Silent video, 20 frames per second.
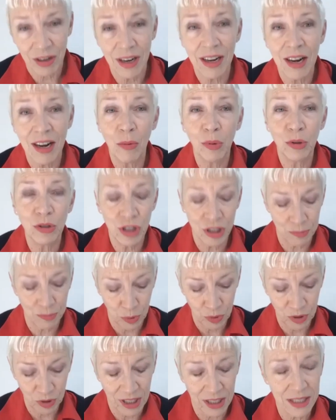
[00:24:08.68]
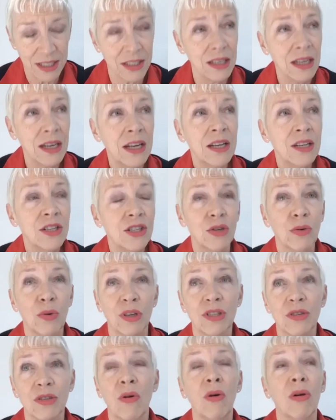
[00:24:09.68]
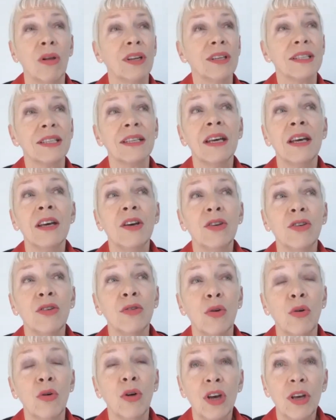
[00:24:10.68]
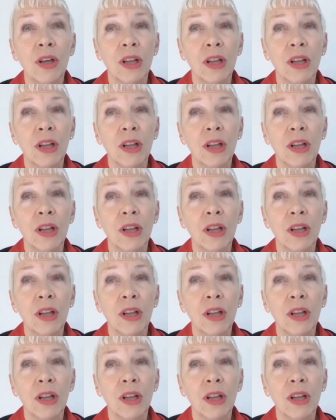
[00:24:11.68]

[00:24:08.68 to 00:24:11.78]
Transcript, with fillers: and I will just put this to us all, is you know,